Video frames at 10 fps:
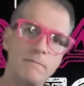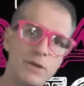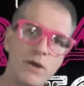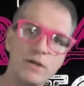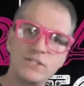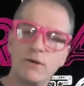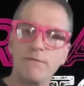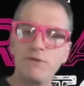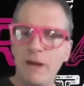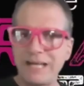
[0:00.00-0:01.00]
But
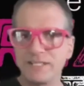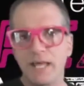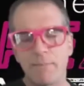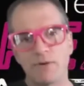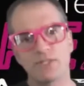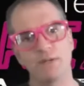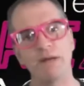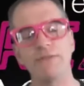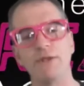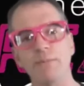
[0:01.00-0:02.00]
also, if you ask that person
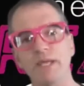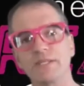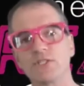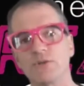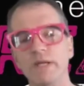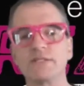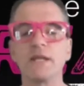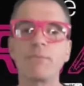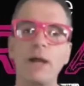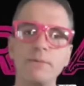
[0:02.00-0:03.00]
about their biggest strengths,
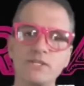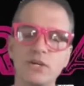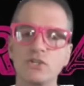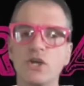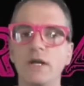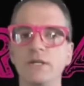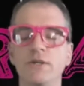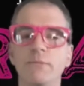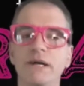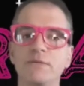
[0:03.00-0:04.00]
they'd probably start talking to
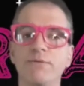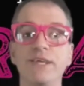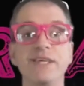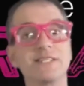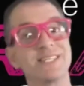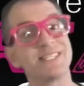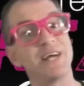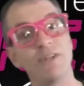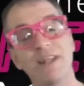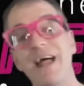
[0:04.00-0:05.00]
you about some things that
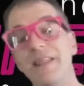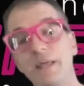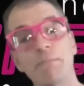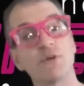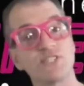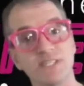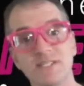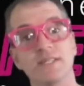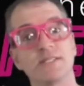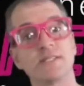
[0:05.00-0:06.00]
sound a lot like
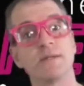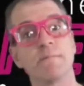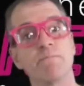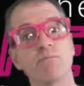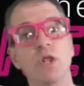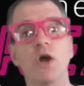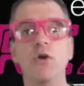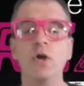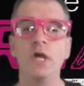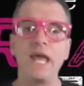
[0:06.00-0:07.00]
persistence, you
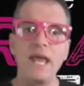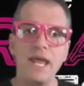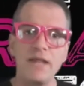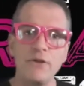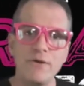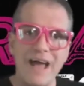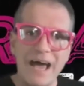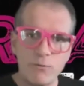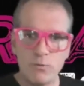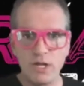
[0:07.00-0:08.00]
know, and they're
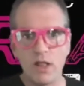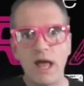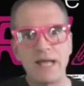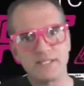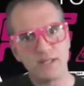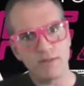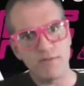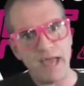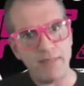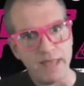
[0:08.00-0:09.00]
not realizing
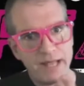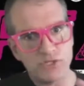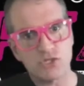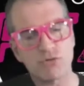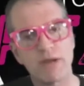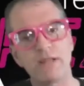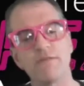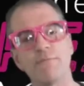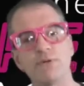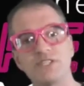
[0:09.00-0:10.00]
that strength
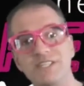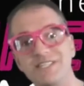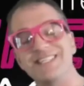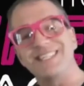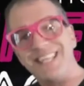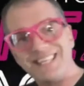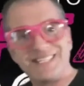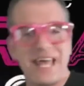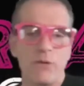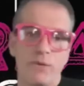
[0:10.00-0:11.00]
of persistence
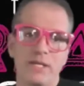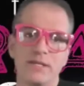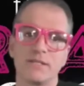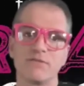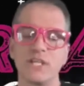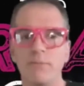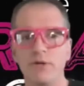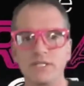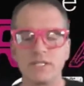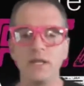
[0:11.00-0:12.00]
is that weakness of stubbornness.